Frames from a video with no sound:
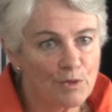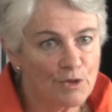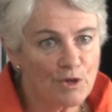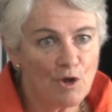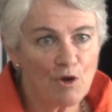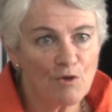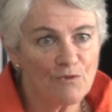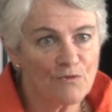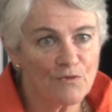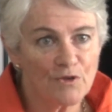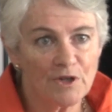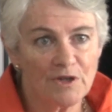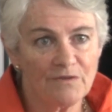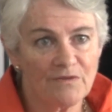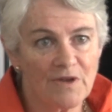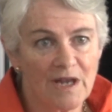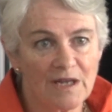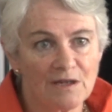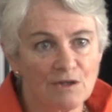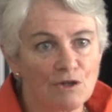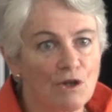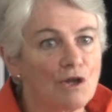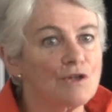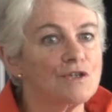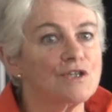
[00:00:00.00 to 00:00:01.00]
and hopefully have
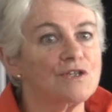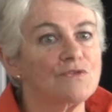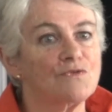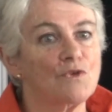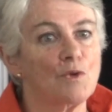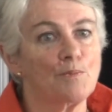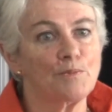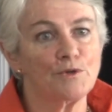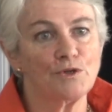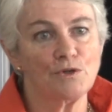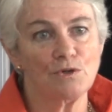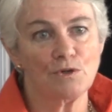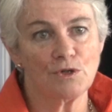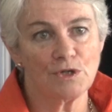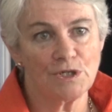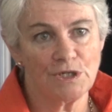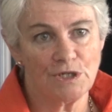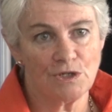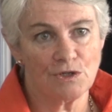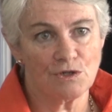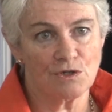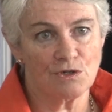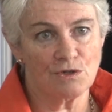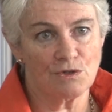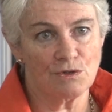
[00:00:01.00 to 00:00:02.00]
had lots of
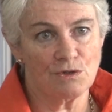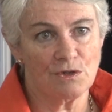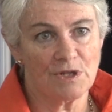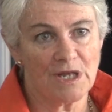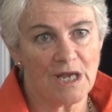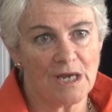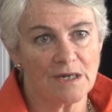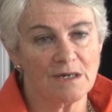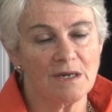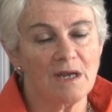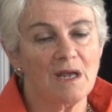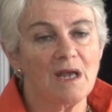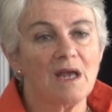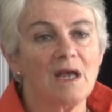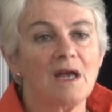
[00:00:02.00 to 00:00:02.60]
opportunities to do that.